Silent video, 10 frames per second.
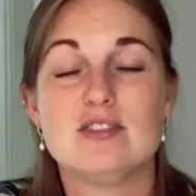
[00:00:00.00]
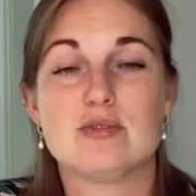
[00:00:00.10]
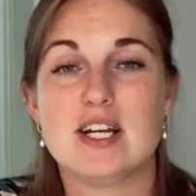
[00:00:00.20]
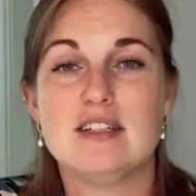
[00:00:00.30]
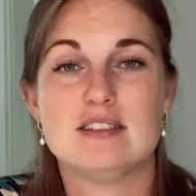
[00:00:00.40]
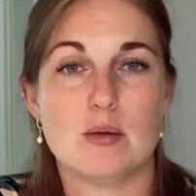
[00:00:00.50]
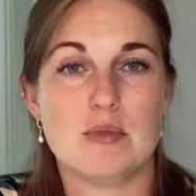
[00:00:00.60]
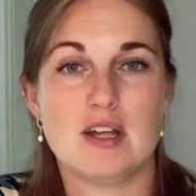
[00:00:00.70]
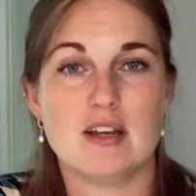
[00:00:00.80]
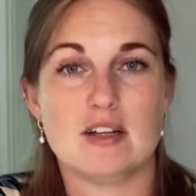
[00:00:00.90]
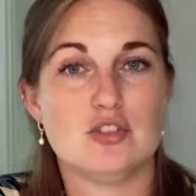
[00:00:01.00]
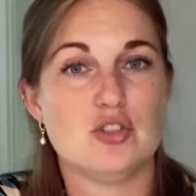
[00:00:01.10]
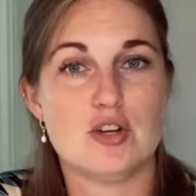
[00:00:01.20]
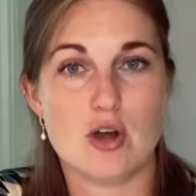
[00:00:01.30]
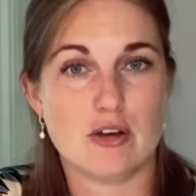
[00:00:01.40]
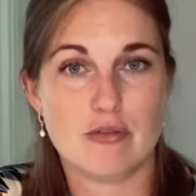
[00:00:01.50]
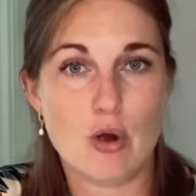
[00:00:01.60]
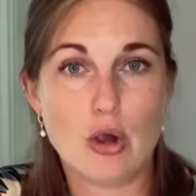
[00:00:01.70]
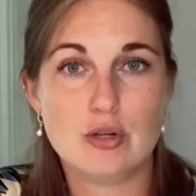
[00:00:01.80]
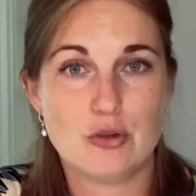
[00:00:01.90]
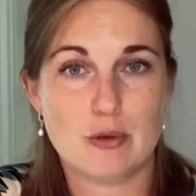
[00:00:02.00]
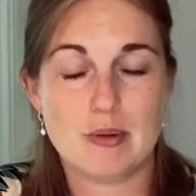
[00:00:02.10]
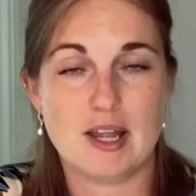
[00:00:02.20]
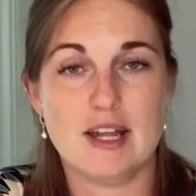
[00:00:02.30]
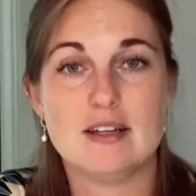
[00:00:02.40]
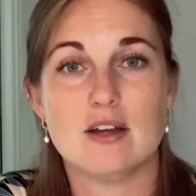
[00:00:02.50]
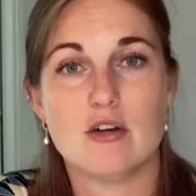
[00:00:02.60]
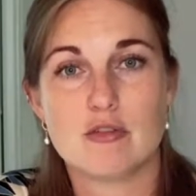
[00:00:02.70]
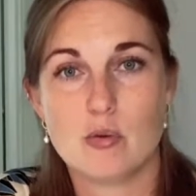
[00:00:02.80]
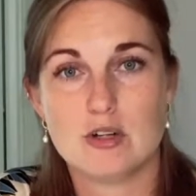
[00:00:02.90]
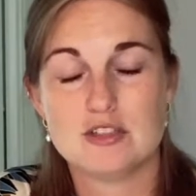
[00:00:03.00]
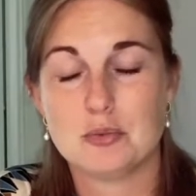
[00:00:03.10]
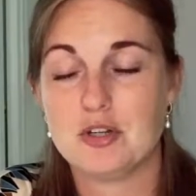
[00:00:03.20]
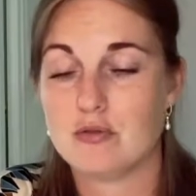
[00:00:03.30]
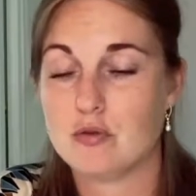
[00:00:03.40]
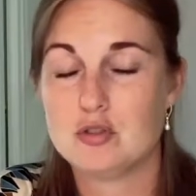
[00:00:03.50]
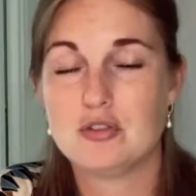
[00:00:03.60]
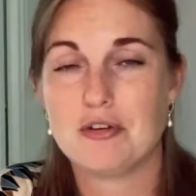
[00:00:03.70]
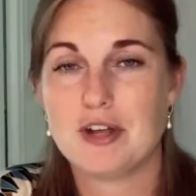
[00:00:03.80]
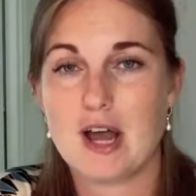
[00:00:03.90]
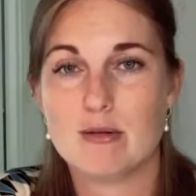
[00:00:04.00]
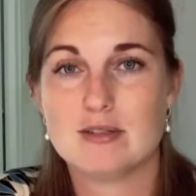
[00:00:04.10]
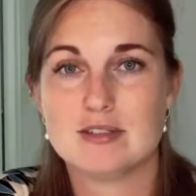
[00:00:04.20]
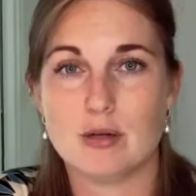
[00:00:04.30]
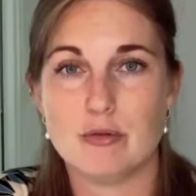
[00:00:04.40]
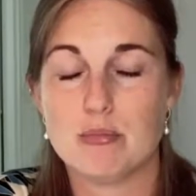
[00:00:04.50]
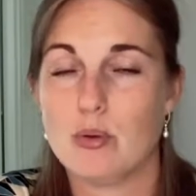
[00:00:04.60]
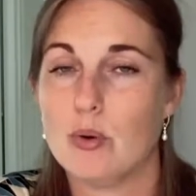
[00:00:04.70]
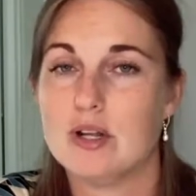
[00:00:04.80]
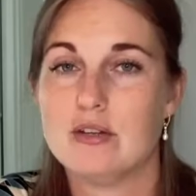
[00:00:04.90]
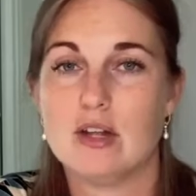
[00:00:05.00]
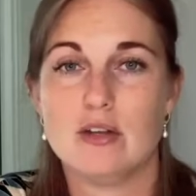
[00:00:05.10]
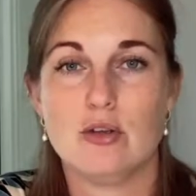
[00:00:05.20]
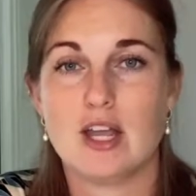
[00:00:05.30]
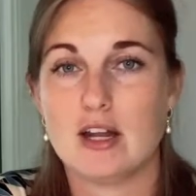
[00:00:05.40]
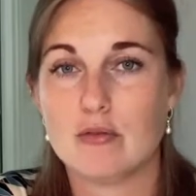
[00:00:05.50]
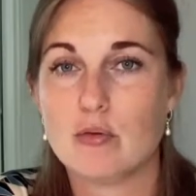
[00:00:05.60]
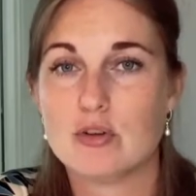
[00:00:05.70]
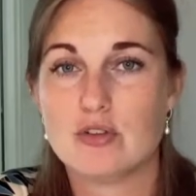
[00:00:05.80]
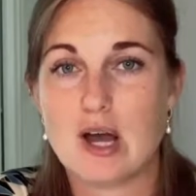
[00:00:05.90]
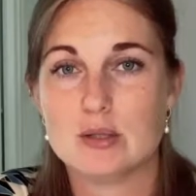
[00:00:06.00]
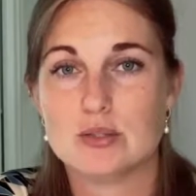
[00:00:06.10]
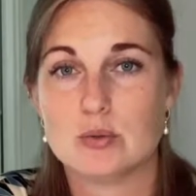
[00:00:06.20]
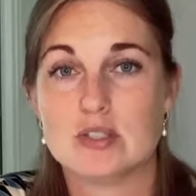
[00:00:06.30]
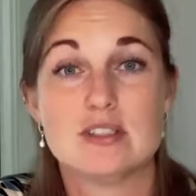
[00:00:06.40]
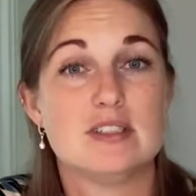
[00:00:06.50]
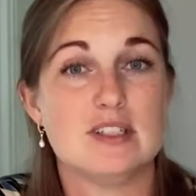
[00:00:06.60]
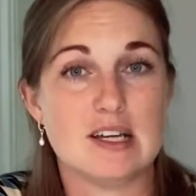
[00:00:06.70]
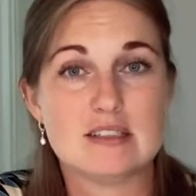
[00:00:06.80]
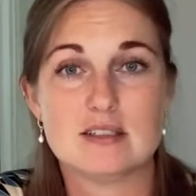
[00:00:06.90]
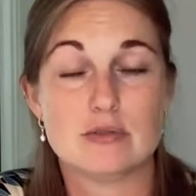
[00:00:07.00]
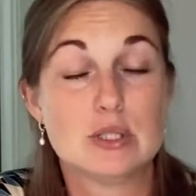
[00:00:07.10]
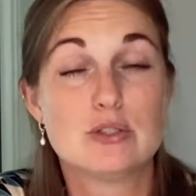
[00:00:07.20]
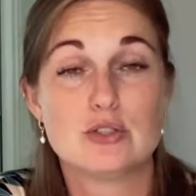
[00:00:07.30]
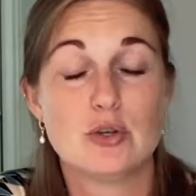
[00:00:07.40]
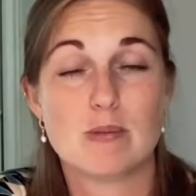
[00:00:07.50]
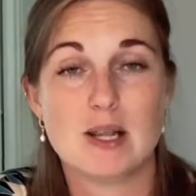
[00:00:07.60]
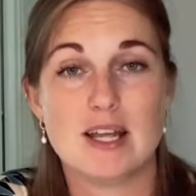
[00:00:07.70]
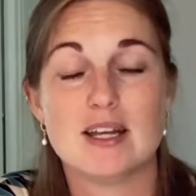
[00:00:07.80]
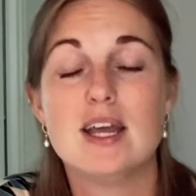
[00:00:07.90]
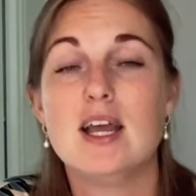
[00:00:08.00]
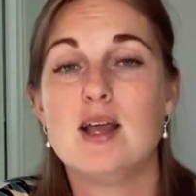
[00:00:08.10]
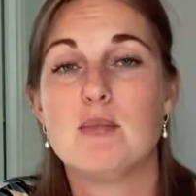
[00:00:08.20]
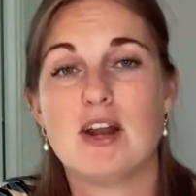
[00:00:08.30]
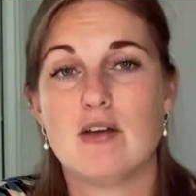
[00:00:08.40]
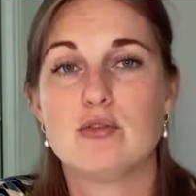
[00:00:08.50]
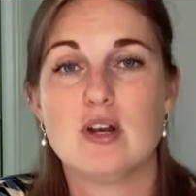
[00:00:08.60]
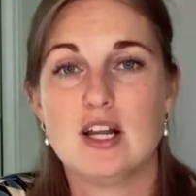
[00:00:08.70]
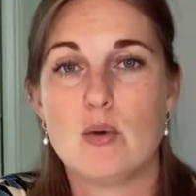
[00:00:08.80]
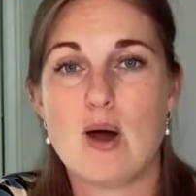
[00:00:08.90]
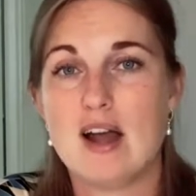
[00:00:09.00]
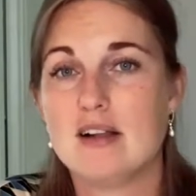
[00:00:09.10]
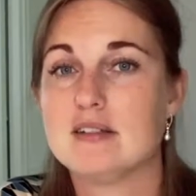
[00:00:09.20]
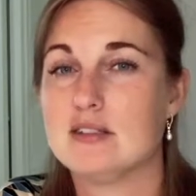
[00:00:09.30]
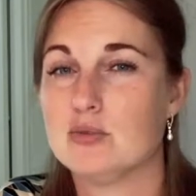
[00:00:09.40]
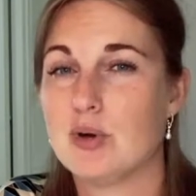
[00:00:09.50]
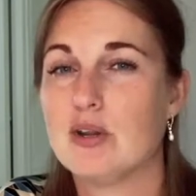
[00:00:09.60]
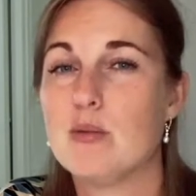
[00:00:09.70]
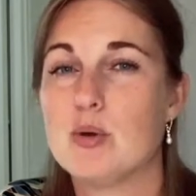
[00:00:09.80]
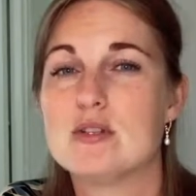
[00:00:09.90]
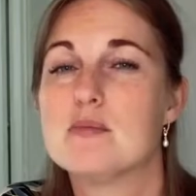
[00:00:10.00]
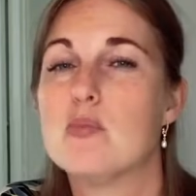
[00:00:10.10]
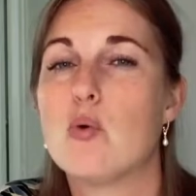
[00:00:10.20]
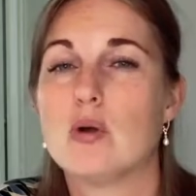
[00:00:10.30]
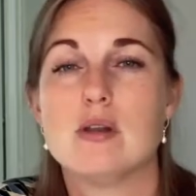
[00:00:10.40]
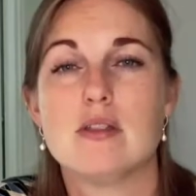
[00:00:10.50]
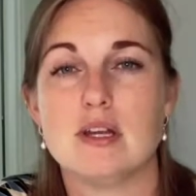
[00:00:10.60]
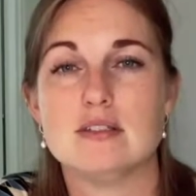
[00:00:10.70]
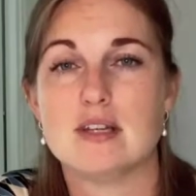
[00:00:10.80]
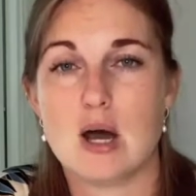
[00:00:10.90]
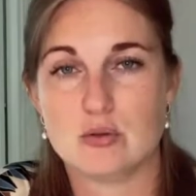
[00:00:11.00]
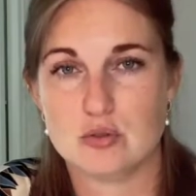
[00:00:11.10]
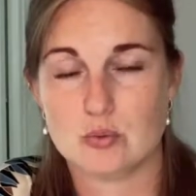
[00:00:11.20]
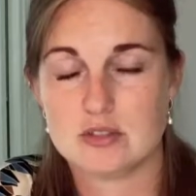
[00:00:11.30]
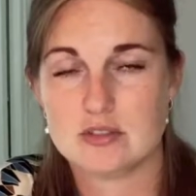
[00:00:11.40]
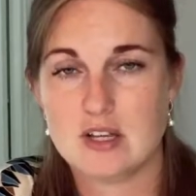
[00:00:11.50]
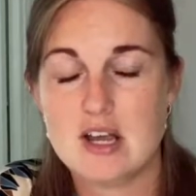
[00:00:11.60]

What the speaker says: is really something that should not fall on your plate. Of course, when you're first starting out as self-employed and you can't afford to outsource it, yes, it falls on your plate. But after a little while, this is one of the most important things to outsource.